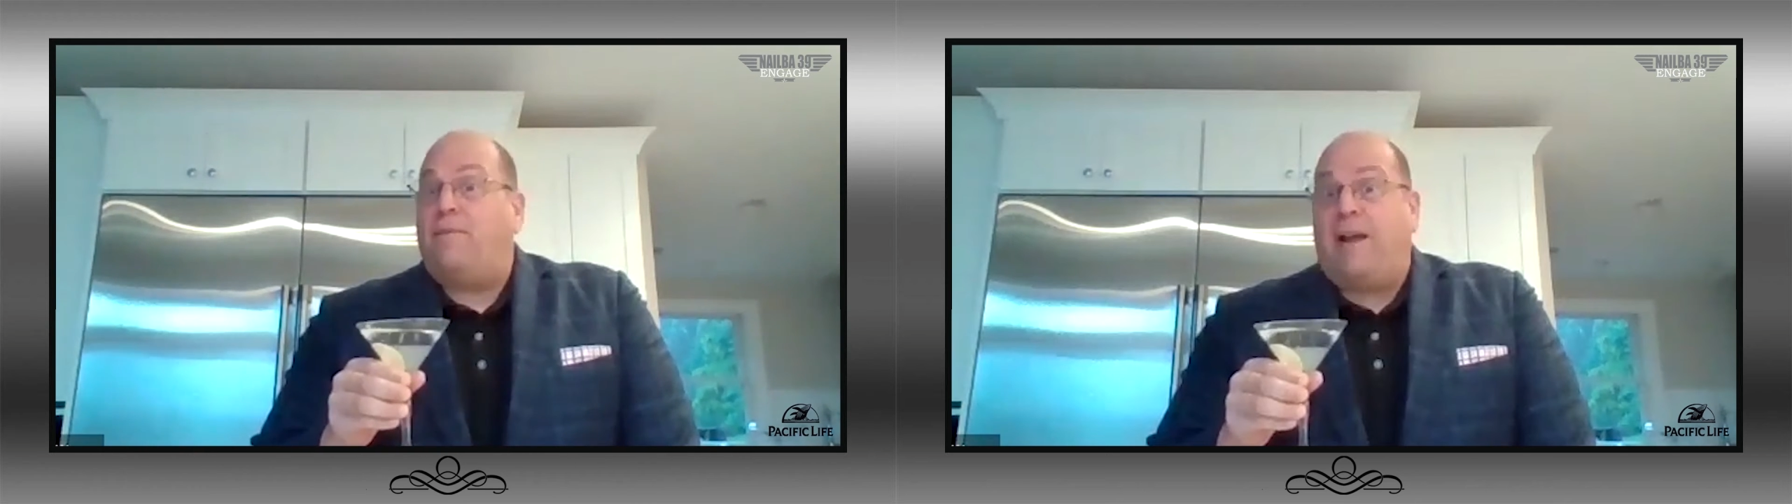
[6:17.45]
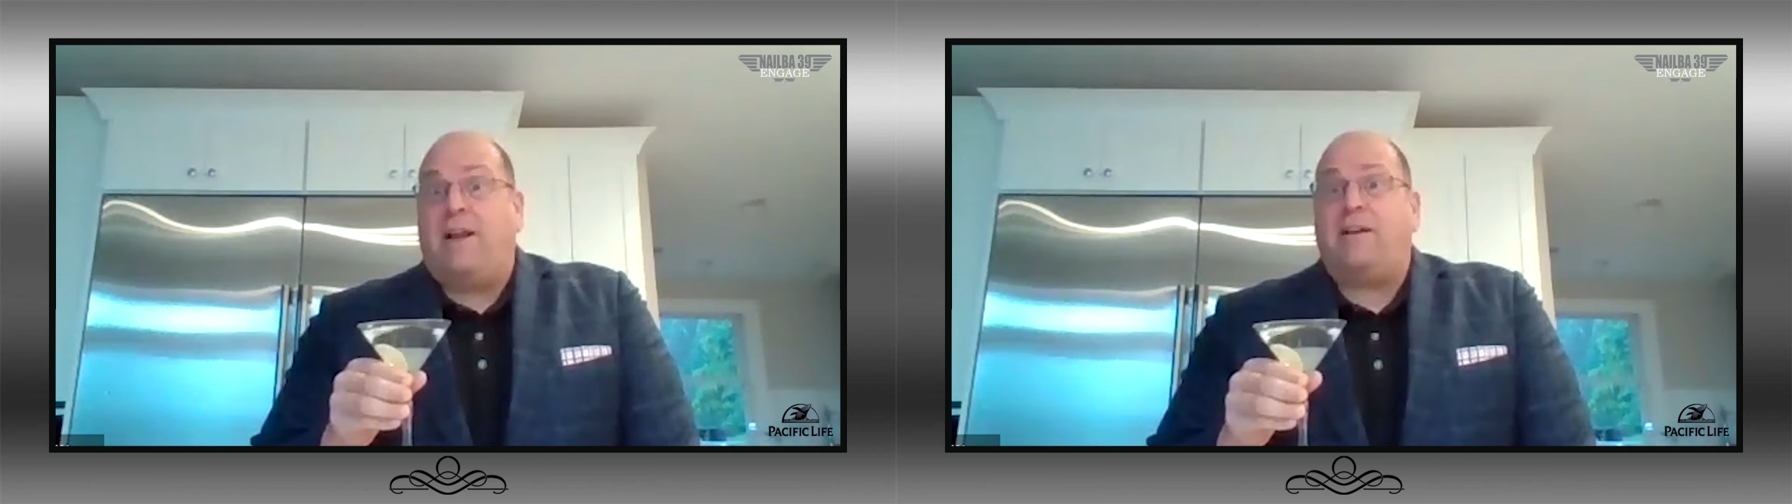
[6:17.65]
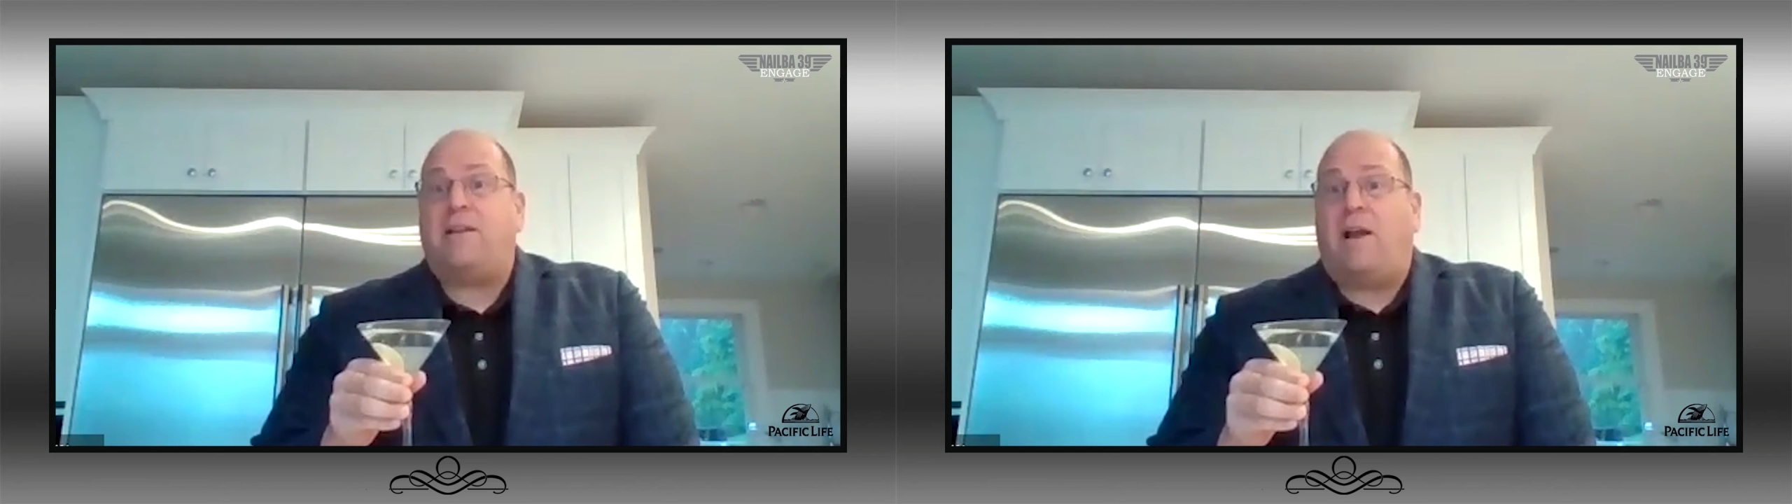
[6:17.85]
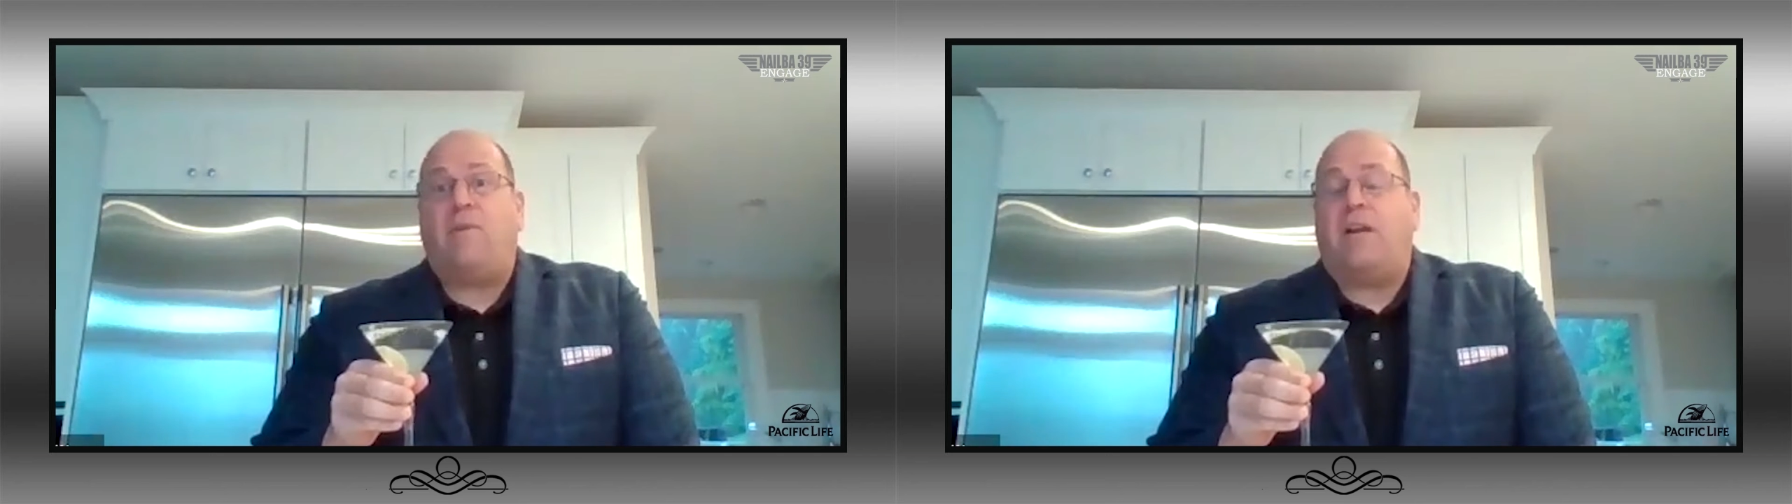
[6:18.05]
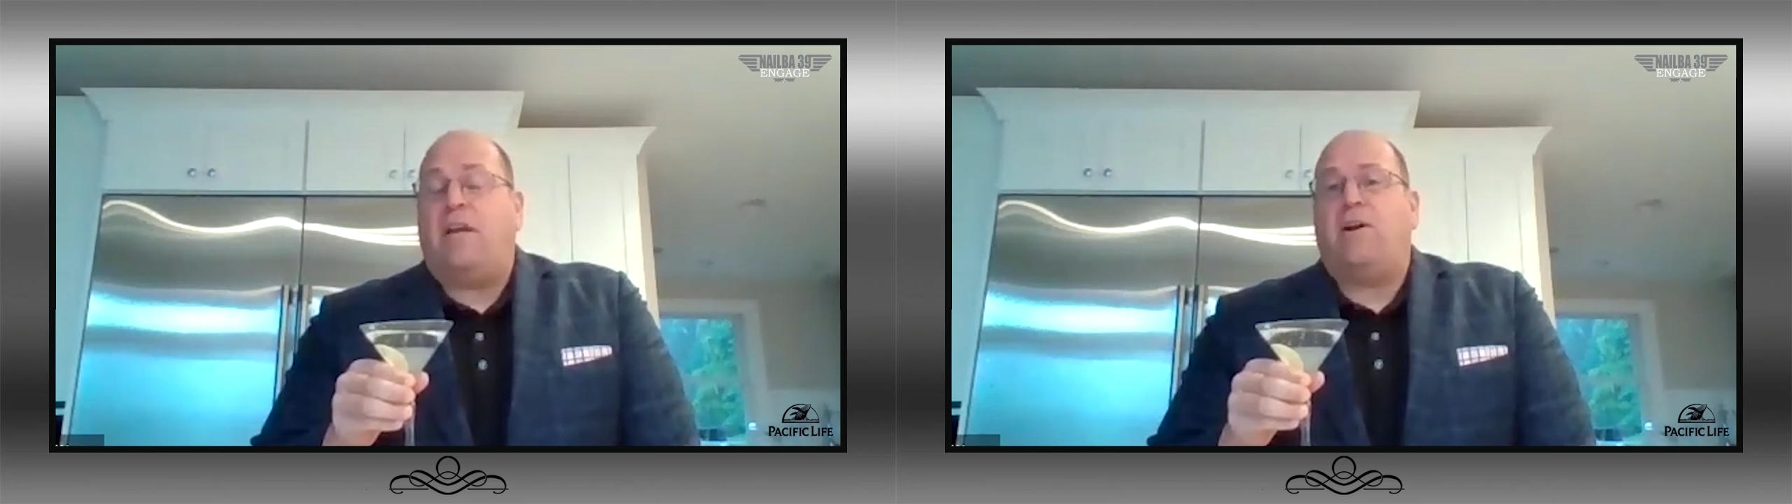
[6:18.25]
event
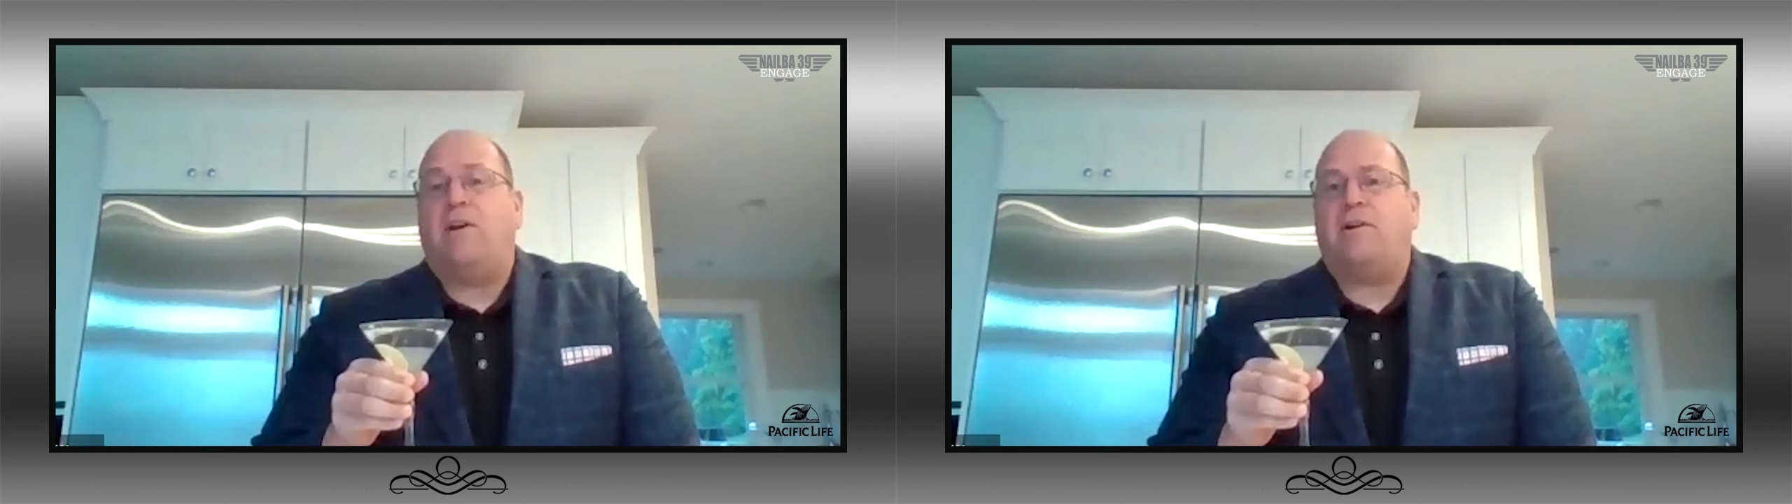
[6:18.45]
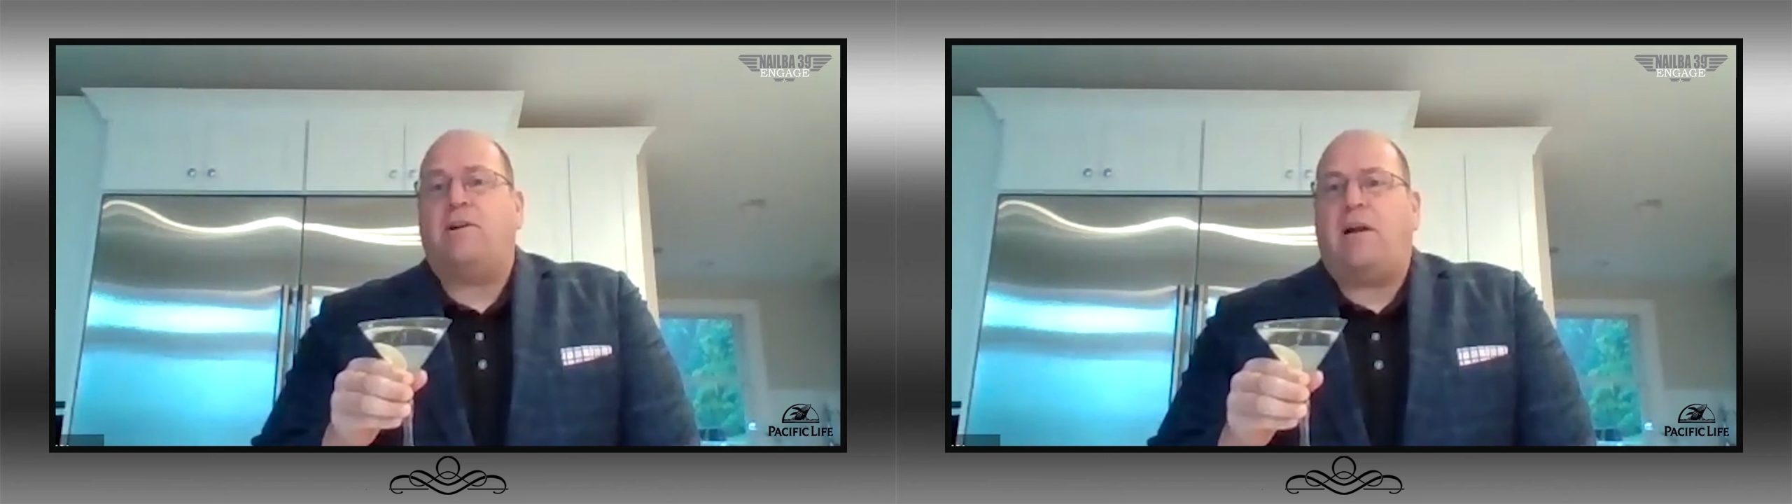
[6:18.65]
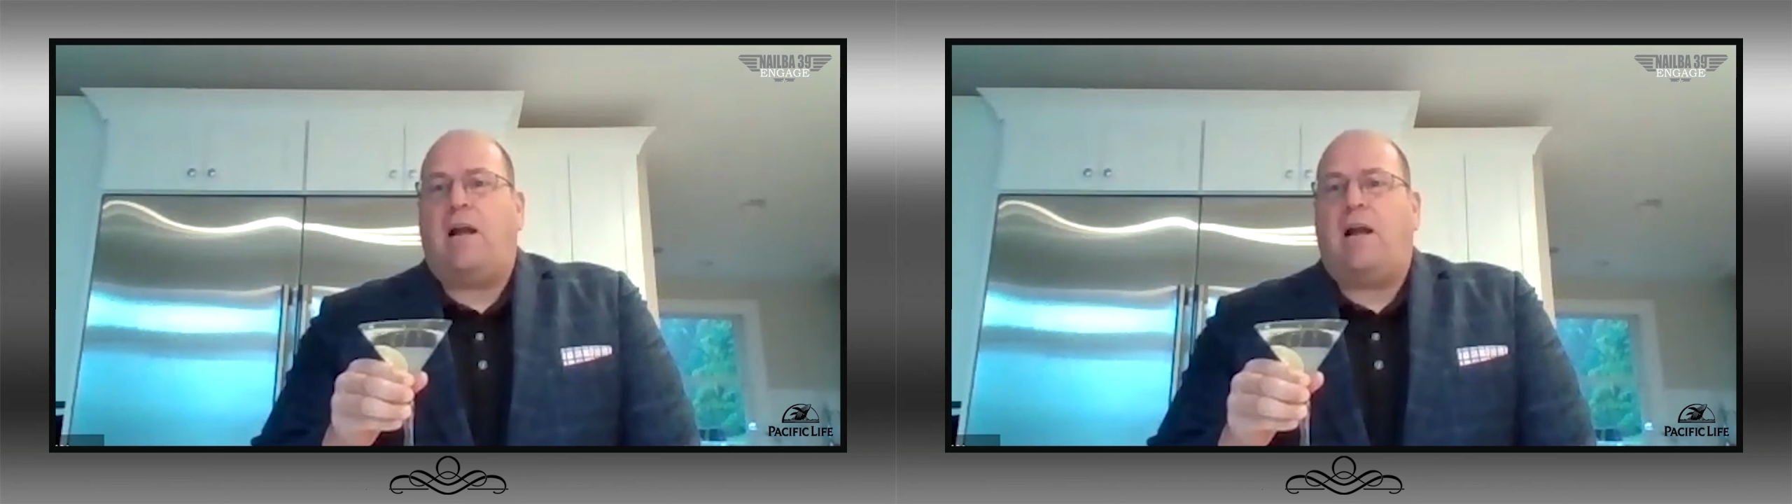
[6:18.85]
every year,